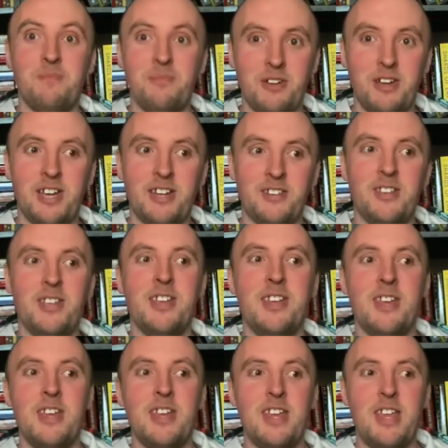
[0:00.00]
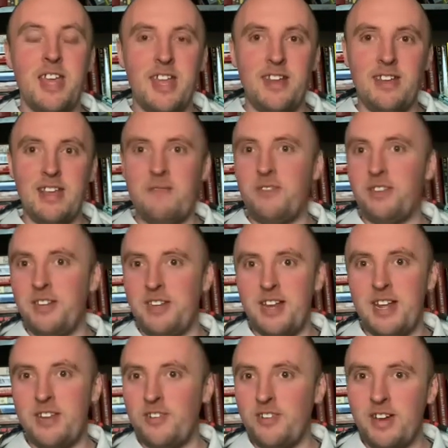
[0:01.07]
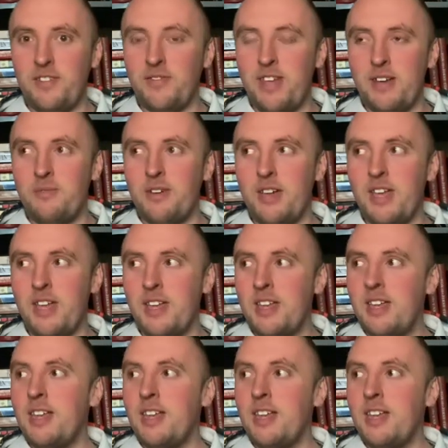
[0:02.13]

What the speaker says: But it definitely did not turn out that way.